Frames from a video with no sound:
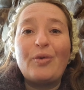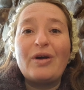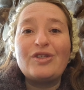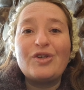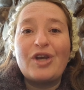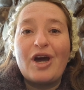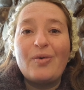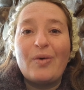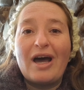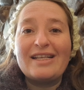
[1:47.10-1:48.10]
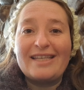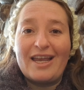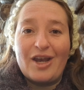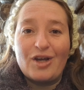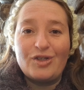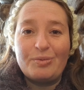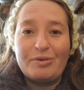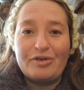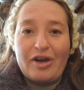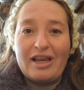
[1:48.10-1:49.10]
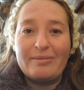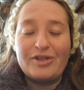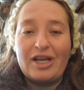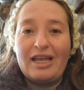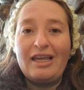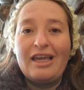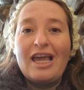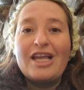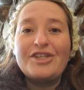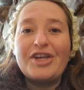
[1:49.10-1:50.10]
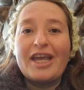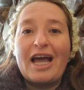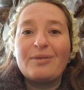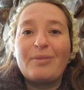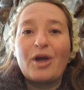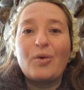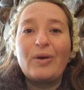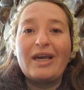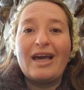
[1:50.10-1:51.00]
want to know why I say no to petroleum jelly, check out my quick